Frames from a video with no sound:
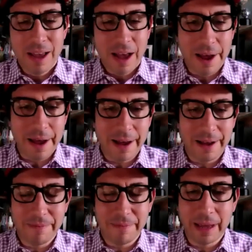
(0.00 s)
I
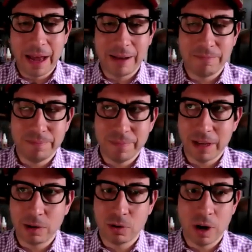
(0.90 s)
like I I
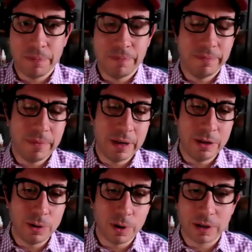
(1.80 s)
grew up in
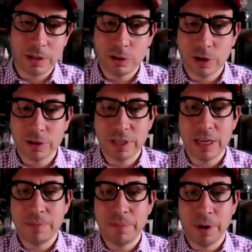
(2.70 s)
New York and New
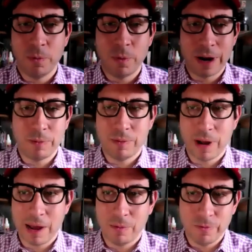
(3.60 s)
Jersey, but when
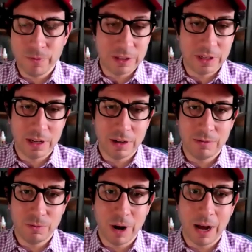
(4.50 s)
I
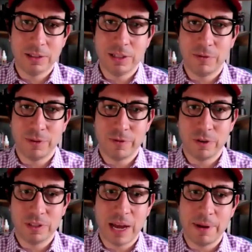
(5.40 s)
visited Roslindale for the
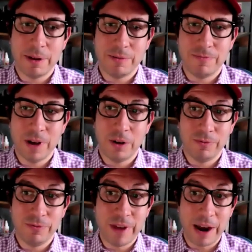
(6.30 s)
first time, it
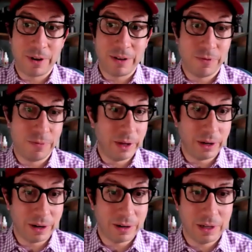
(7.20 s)
felt very
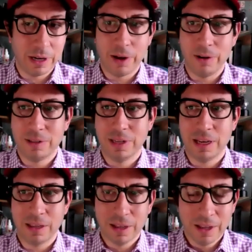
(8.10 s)
familiar. You know, it's
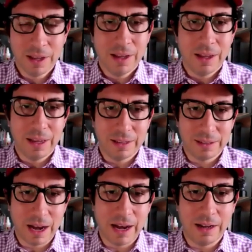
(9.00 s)
like. Okay. It's
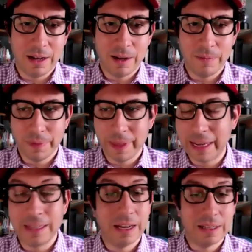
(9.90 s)
got, um, like,
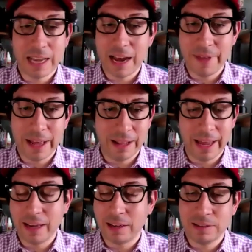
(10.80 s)
it does have that,
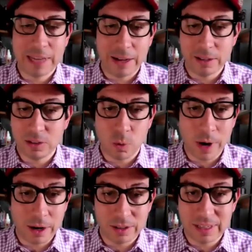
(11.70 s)
like, town
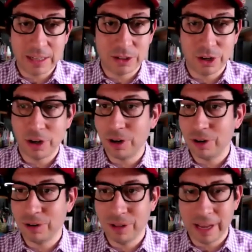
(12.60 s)
square
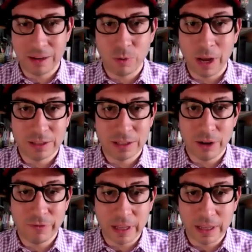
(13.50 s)
center, like,
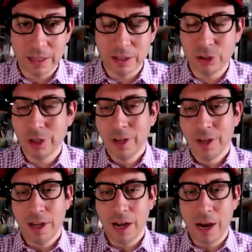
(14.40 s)
Roslindale Village.
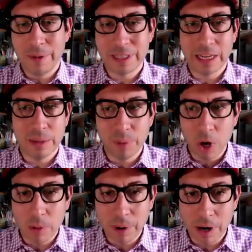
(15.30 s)
Um, it's got the
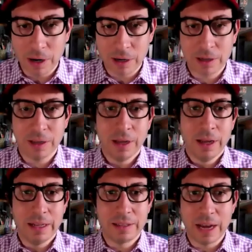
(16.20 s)
ballpark.
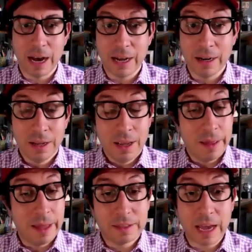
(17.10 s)
It's got,
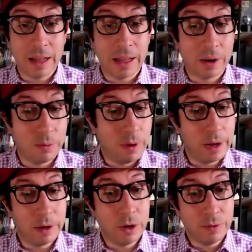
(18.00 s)
and then it's got, like, a, a
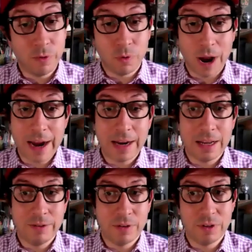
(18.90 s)
good variety
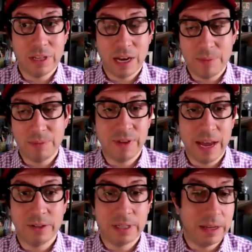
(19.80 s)
of different types of
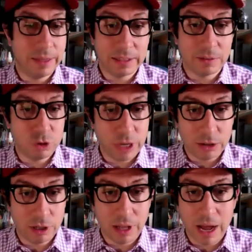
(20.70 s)
housing. And things have
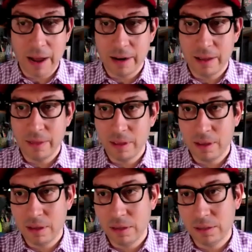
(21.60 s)
changed a lot and
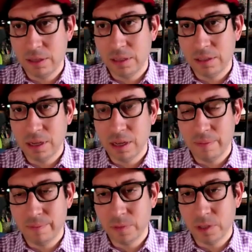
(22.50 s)
since
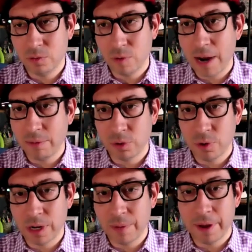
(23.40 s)
um, since Ryan was
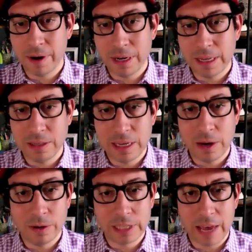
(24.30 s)
growing up there. And he he
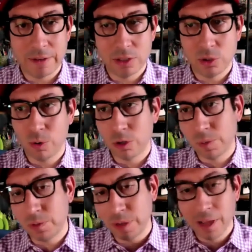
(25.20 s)
always gave us tours
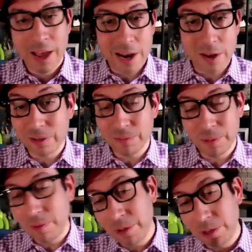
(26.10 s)
between, you,
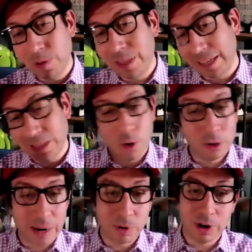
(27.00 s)
be, between like, the old
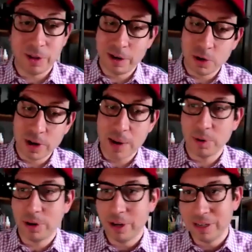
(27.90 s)
neighborhood and the new
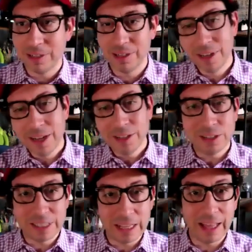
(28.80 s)
neighborhood and to
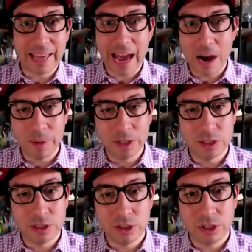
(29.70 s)
see, like, how much
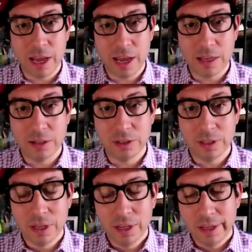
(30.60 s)
it's changed.
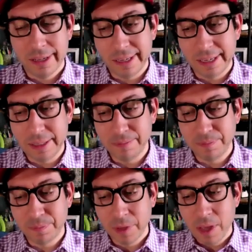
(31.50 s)

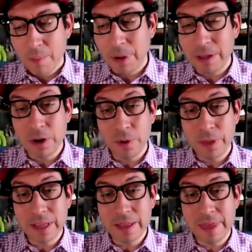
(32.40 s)
Um, but, you know,
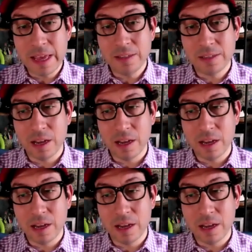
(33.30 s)
the, these...